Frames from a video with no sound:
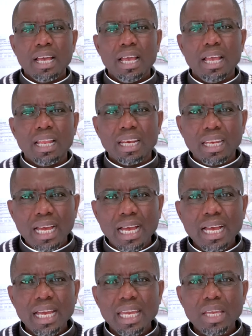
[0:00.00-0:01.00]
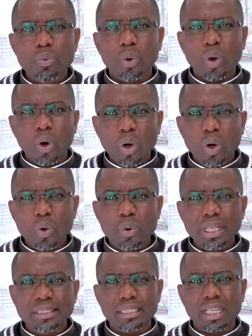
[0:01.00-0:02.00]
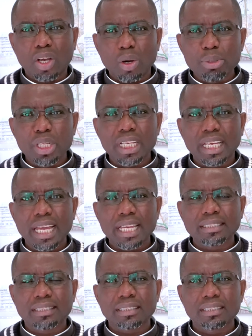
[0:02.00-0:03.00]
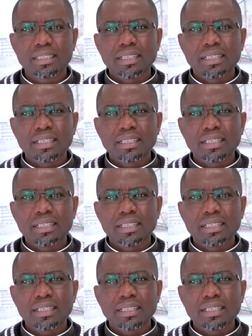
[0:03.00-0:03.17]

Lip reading: A lie will always communicate